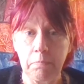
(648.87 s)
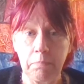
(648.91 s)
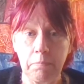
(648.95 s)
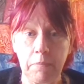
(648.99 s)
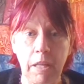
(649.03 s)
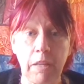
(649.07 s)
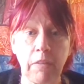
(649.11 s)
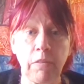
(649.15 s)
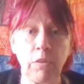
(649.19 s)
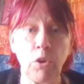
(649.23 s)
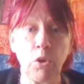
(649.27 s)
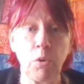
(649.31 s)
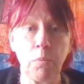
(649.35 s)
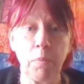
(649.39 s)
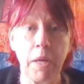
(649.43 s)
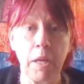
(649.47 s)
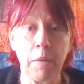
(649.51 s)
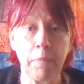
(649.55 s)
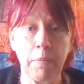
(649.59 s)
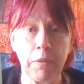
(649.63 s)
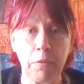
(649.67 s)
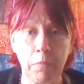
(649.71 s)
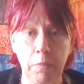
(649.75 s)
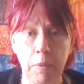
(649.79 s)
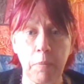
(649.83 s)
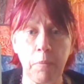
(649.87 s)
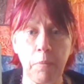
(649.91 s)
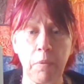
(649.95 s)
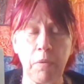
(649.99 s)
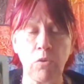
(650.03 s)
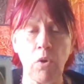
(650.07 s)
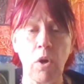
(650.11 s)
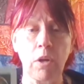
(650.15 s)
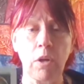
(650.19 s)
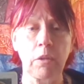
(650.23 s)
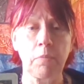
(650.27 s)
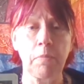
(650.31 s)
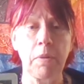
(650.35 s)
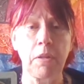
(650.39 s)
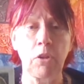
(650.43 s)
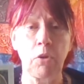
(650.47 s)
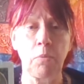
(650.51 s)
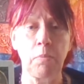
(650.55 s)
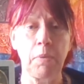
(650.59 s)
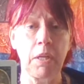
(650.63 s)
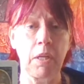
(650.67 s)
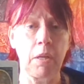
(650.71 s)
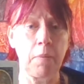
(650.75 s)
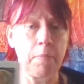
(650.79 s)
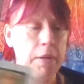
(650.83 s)
even new babies. People have talked about there
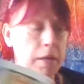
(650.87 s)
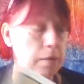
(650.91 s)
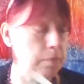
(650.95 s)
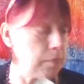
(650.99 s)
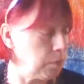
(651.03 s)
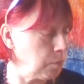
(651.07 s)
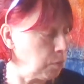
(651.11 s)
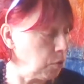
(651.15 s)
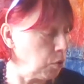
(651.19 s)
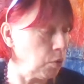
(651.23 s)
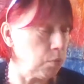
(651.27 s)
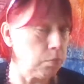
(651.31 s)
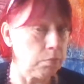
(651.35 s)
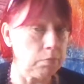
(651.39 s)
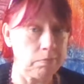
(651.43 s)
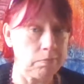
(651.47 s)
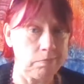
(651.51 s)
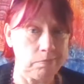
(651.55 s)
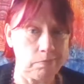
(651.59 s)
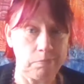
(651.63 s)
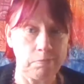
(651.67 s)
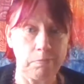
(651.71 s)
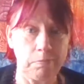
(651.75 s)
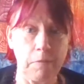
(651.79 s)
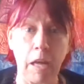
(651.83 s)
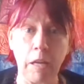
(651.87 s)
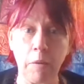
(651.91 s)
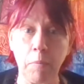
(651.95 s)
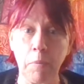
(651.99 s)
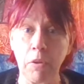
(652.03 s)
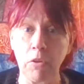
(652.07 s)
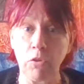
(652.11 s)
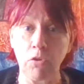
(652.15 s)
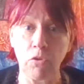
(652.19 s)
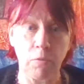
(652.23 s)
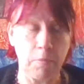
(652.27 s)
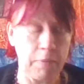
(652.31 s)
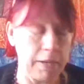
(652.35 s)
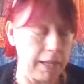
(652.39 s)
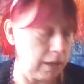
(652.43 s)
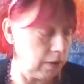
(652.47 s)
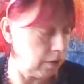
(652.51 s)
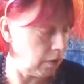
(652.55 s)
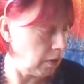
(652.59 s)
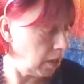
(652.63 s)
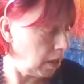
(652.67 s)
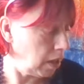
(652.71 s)
being a baby boom 9 months from now.